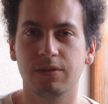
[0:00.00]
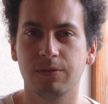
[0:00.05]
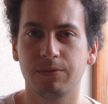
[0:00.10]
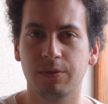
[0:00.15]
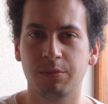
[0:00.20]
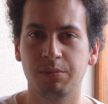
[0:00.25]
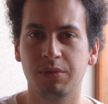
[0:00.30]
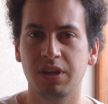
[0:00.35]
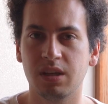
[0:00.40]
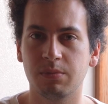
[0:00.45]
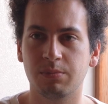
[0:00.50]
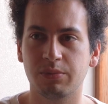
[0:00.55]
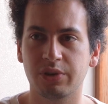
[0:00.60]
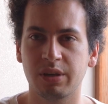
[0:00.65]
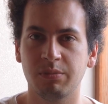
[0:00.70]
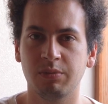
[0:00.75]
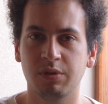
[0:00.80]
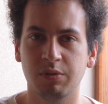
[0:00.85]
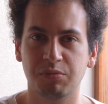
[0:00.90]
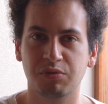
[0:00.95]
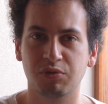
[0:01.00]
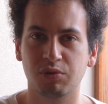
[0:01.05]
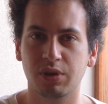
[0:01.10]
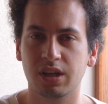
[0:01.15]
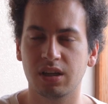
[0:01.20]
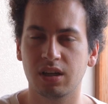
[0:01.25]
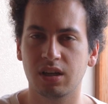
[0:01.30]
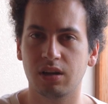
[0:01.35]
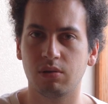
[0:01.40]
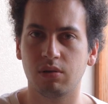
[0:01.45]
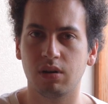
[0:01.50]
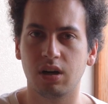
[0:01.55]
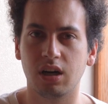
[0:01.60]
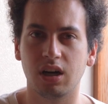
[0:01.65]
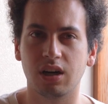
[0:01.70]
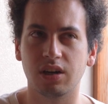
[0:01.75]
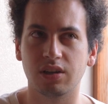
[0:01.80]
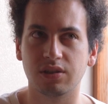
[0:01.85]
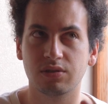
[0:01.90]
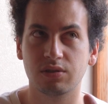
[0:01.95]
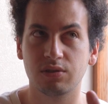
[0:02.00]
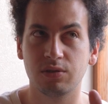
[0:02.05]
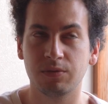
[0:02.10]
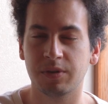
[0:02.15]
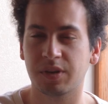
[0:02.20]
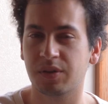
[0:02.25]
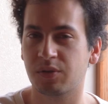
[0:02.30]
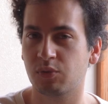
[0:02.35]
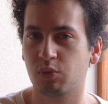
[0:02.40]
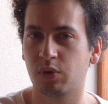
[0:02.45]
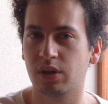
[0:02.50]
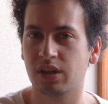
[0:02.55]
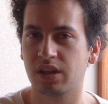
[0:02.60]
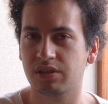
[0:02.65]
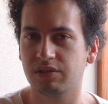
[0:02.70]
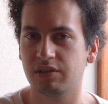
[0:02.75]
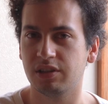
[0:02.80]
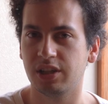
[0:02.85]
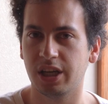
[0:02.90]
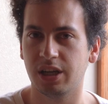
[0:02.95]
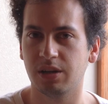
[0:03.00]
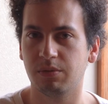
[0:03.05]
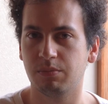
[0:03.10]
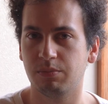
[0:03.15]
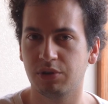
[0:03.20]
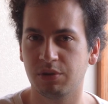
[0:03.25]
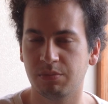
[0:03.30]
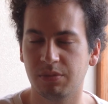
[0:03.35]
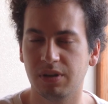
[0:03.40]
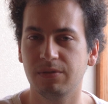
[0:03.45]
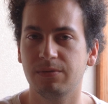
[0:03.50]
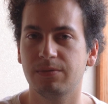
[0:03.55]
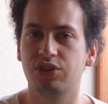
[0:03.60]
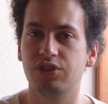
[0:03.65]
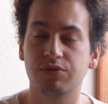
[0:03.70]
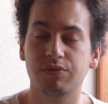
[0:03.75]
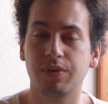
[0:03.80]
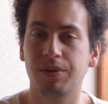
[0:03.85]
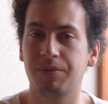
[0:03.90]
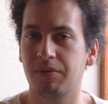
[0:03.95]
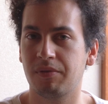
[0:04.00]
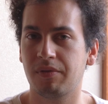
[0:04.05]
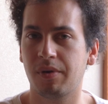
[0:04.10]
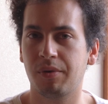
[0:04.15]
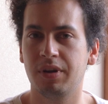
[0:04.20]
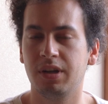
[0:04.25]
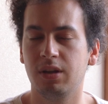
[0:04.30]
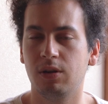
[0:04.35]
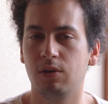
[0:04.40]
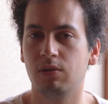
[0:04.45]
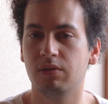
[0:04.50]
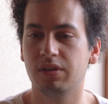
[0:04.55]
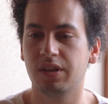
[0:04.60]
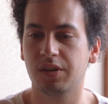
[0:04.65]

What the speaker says: So for me, the premiums right now are 2,100 yen per month, which is very low.